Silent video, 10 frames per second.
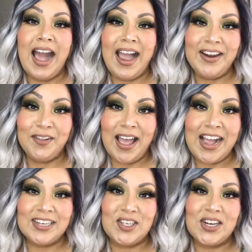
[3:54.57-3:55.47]

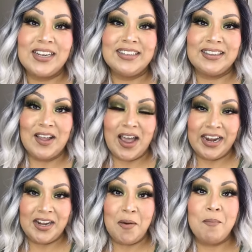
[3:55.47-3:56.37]
eyelash
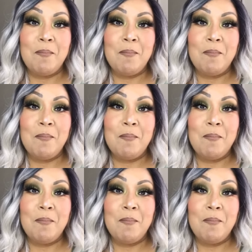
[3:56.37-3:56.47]
line,